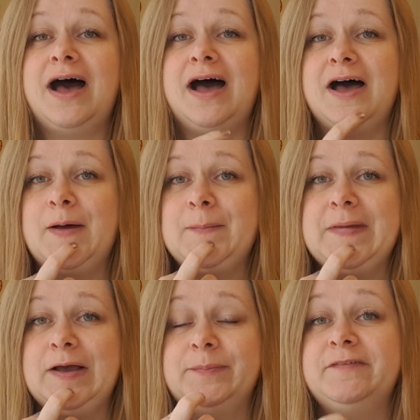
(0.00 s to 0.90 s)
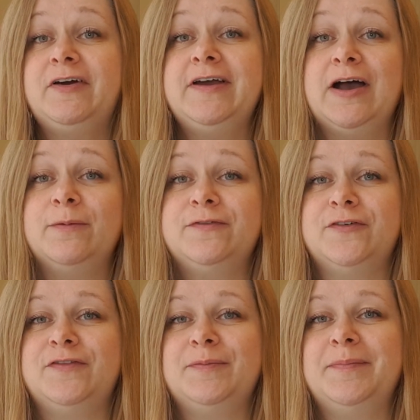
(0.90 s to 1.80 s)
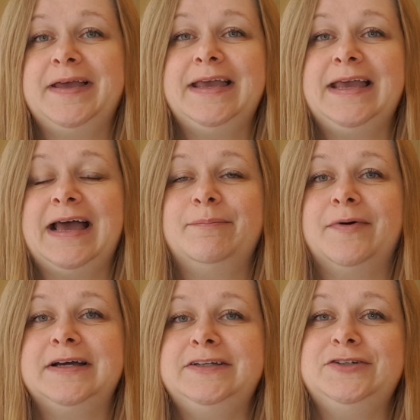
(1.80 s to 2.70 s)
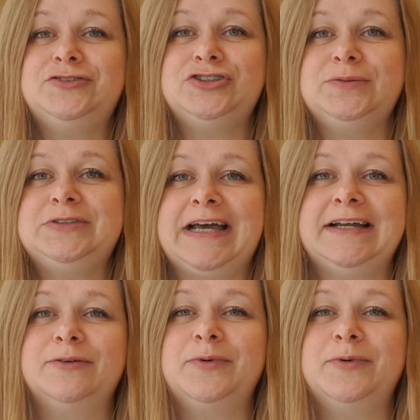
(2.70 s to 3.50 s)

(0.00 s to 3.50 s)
It'll be very helpful for me and my YouTube channel.